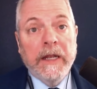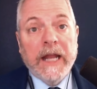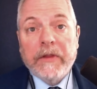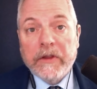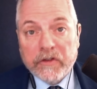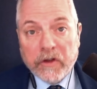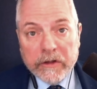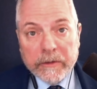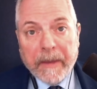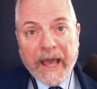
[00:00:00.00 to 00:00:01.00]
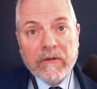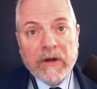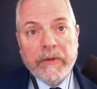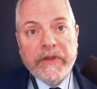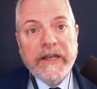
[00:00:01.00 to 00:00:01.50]
Now, the assault and
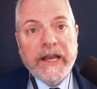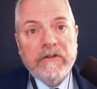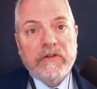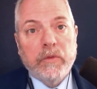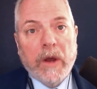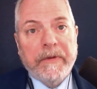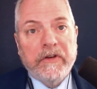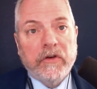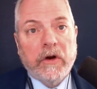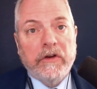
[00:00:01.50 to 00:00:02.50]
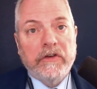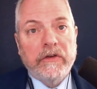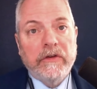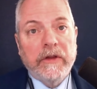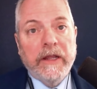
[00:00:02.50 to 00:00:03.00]
battery with the dangerous weapon charge
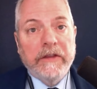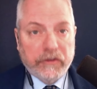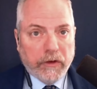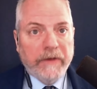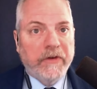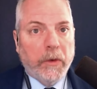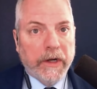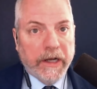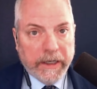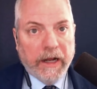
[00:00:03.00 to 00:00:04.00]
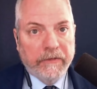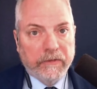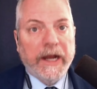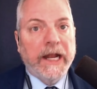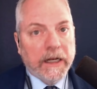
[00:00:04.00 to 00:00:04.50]
is straightforward enough, right?